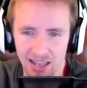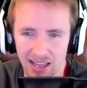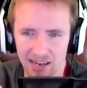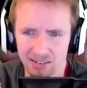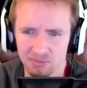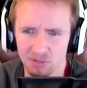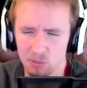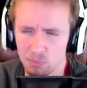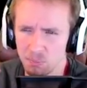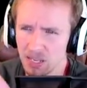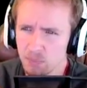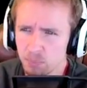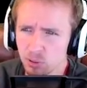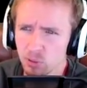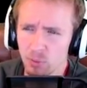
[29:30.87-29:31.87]
and the
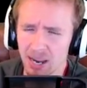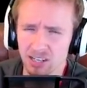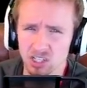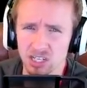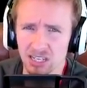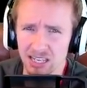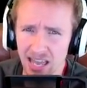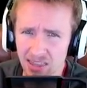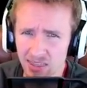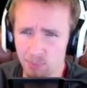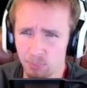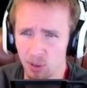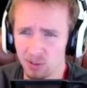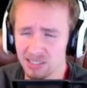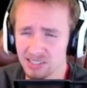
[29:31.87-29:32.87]
people who actually get the
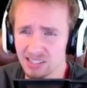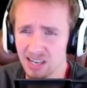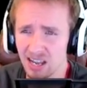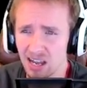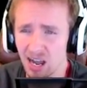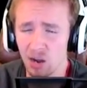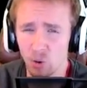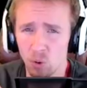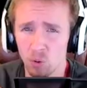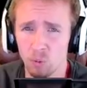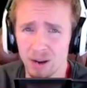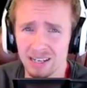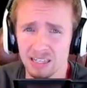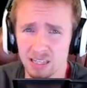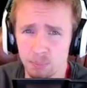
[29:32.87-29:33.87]
bonds are
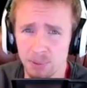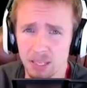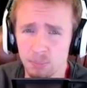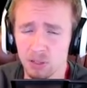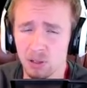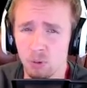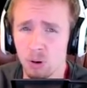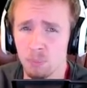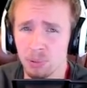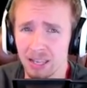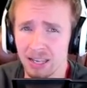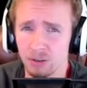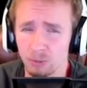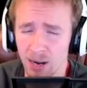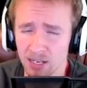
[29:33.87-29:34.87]
already the people people who are
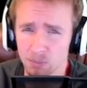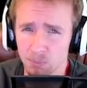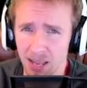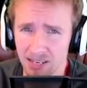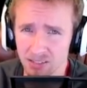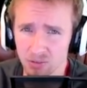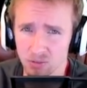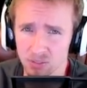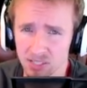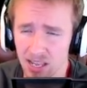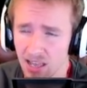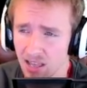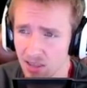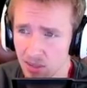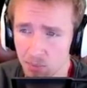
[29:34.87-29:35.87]
playing ranked battles
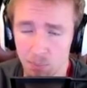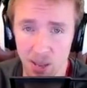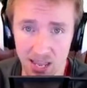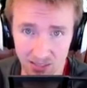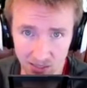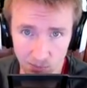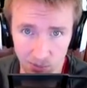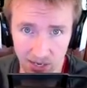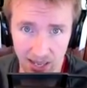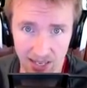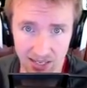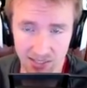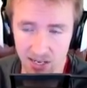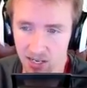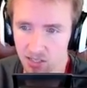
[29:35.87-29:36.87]
the best
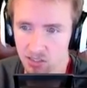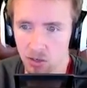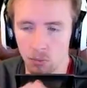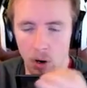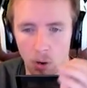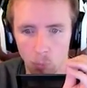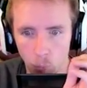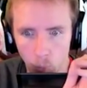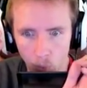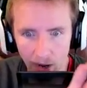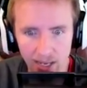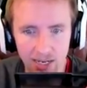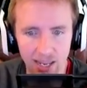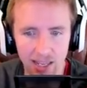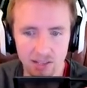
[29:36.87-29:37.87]
players, so why
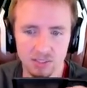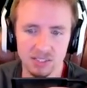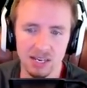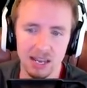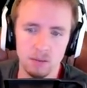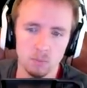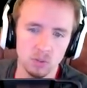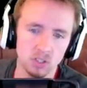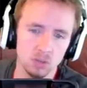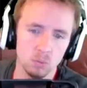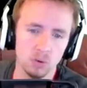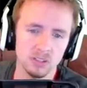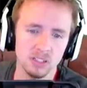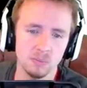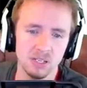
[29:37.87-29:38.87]
in hell's name would you
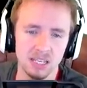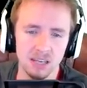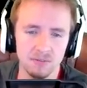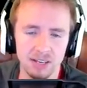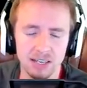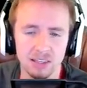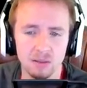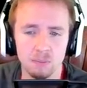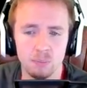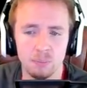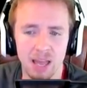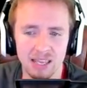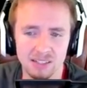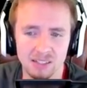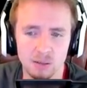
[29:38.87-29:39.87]
want to be giving the
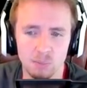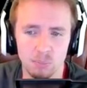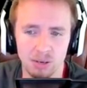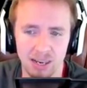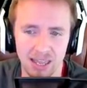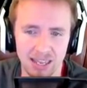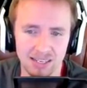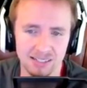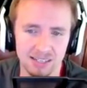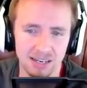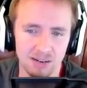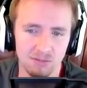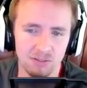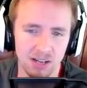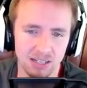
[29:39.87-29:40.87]
best players an
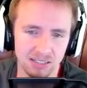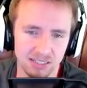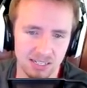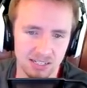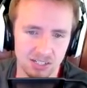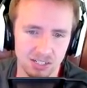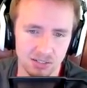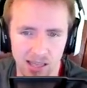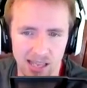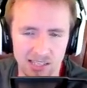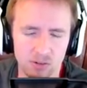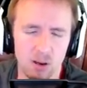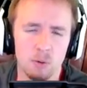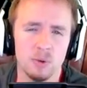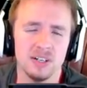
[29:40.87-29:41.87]
advantage? And
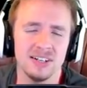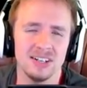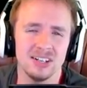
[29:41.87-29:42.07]
so I would